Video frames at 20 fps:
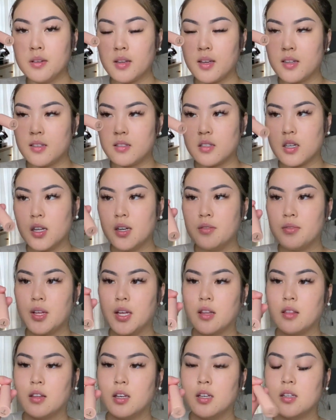It's kind of
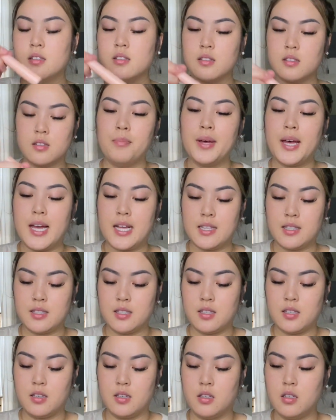like this,
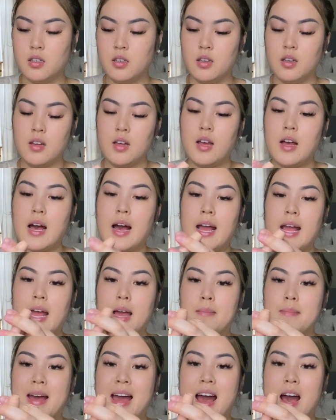but I
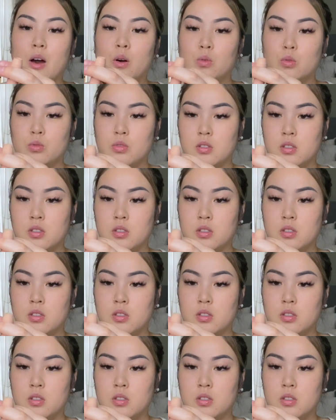am out.